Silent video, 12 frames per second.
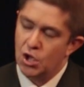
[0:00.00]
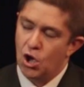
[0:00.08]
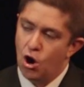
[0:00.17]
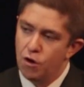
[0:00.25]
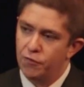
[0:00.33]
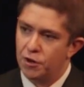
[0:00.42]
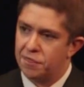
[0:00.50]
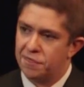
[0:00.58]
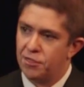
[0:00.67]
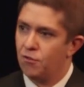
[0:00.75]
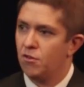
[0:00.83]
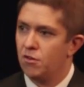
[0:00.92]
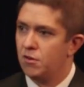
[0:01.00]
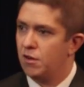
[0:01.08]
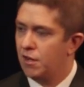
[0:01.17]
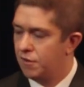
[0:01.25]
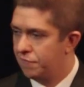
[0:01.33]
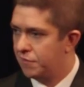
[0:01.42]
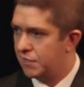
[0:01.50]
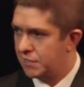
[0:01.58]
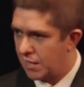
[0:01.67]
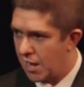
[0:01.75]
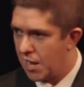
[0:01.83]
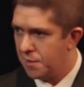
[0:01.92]
over a third of the
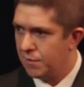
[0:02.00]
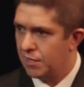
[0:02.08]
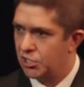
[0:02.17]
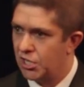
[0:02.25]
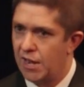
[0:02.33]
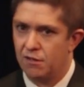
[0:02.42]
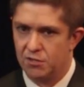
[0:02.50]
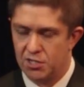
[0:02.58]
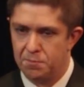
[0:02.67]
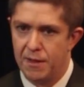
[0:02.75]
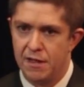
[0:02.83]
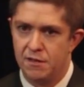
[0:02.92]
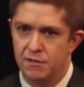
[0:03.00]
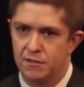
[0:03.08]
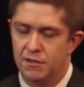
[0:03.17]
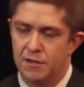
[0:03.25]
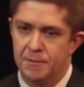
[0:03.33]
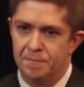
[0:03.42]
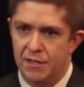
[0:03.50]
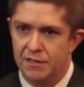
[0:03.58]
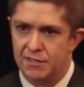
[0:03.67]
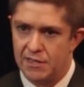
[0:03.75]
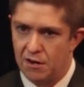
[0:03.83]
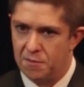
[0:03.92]
time a child spends in the
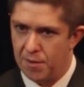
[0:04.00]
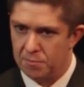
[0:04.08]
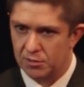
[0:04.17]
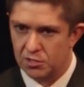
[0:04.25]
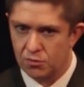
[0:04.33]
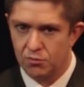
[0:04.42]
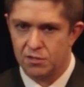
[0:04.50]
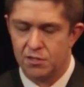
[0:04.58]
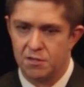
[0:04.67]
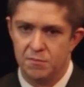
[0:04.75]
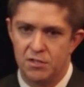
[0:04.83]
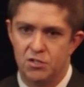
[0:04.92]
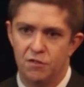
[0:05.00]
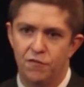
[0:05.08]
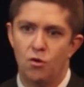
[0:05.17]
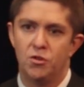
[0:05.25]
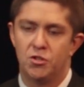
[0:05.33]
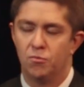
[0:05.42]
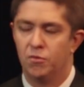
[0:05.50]
Saudi public school system is devoted to